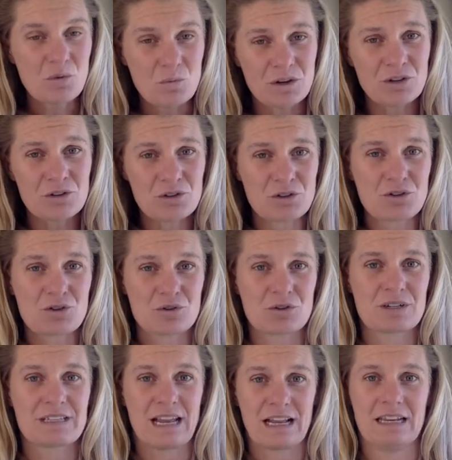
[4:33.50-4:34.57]
we're not too sure
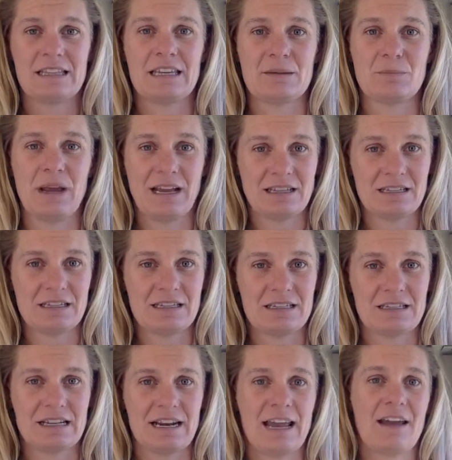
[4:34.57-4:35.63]
exactly the impact that this
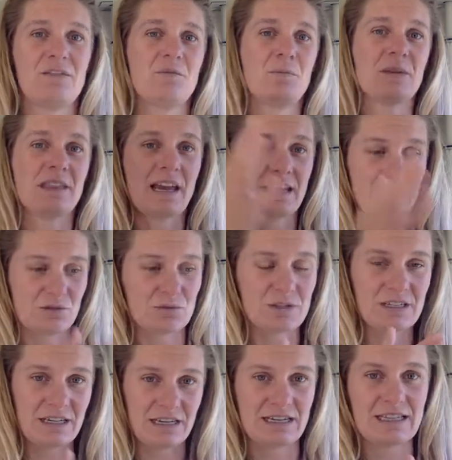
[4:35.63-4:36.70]
is going to have, but they can all
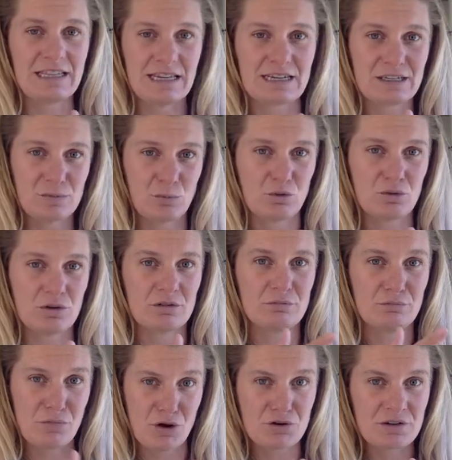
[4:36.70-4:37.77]
sit in the explore
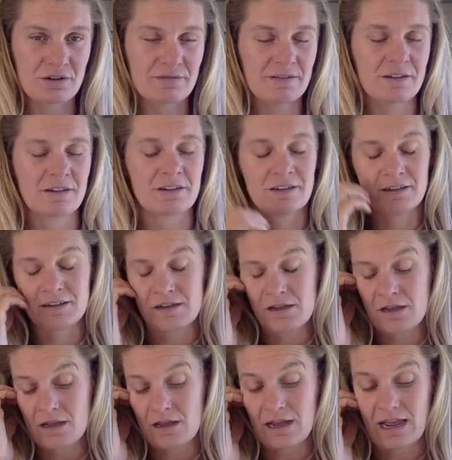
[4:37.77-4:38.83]
mode.
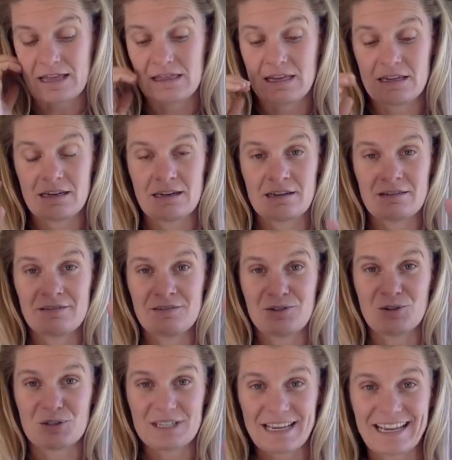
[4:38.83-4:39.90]
And then
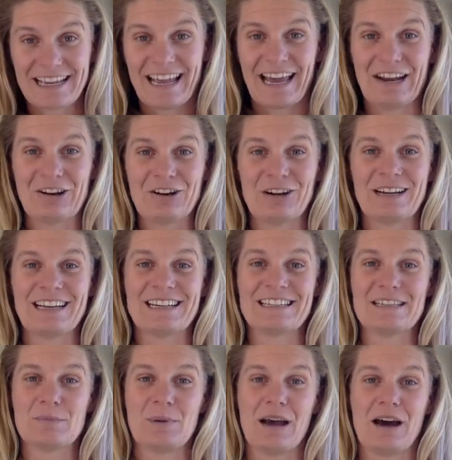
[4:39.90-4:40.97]
your second category
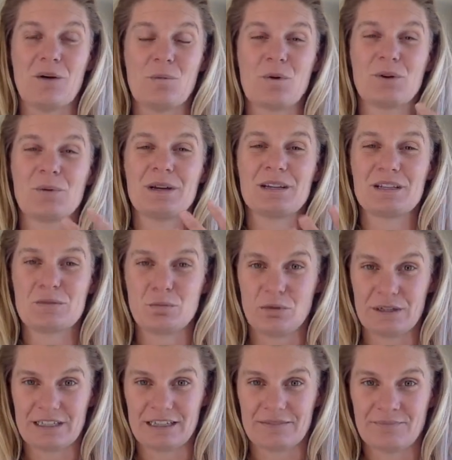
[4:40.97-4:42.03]
is about what are we
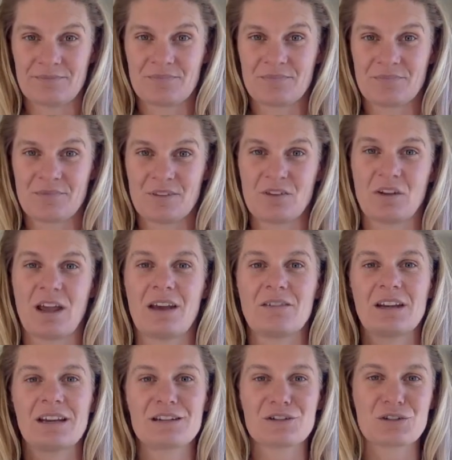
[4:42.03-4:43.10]
exploiting? So
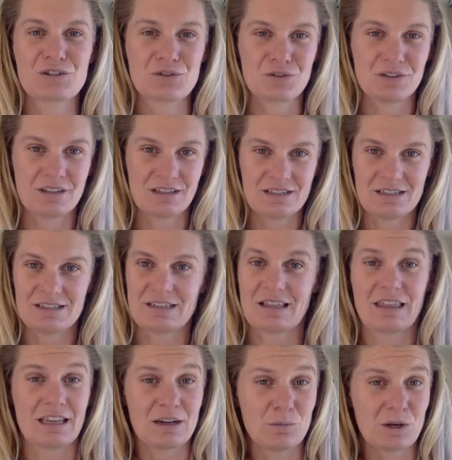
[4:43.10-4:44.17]
having understood that this is the
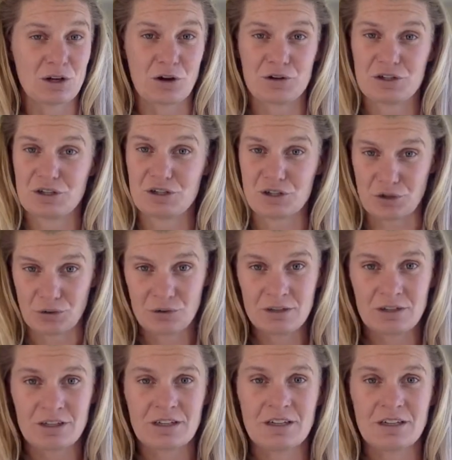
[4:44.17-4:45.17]
thing we're going to do